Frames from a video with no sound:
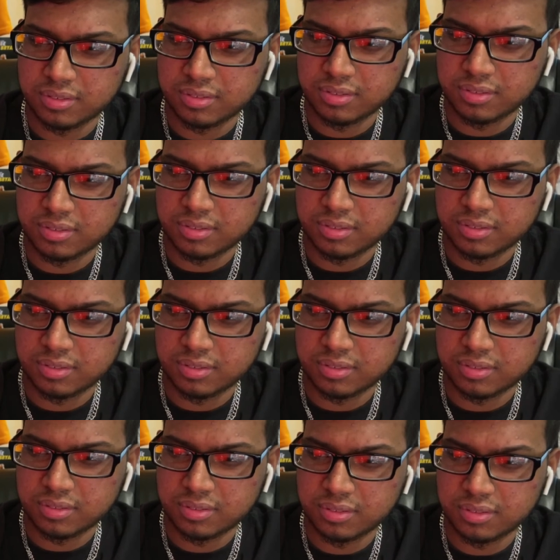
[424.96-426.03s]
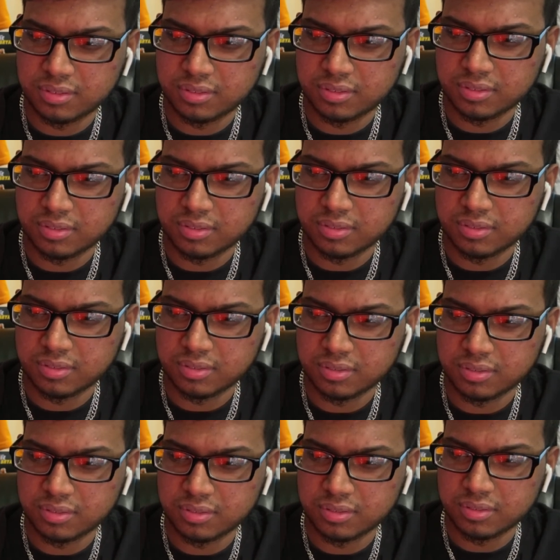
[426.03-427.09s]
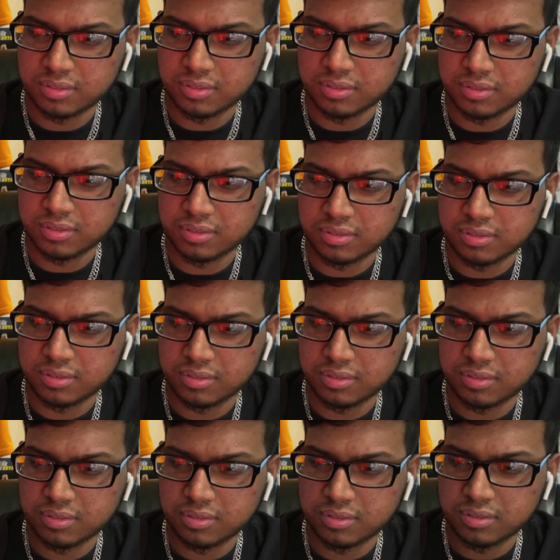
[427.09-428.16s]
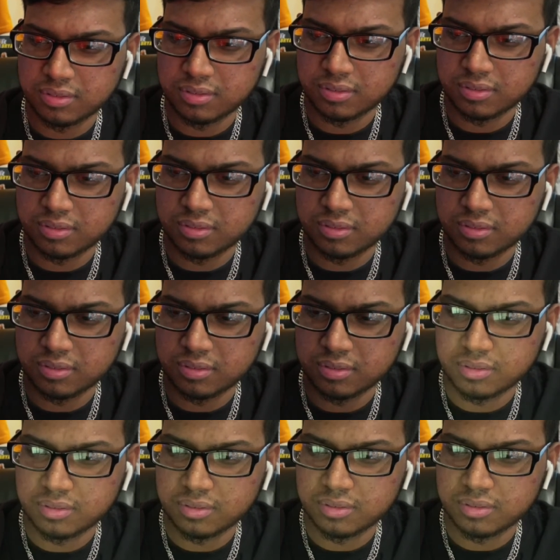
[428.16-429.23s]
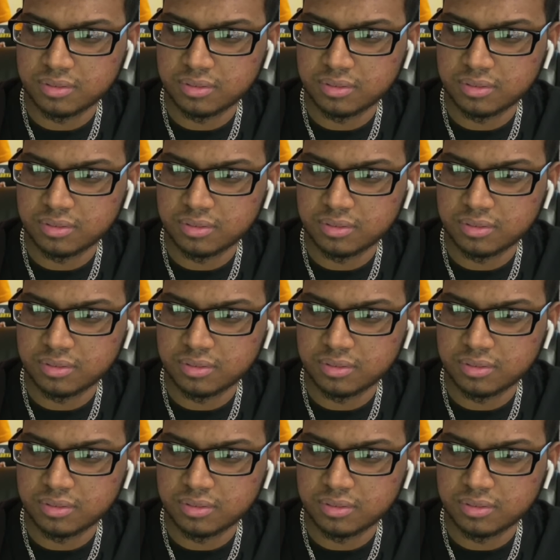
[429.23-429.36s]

(no one is talking)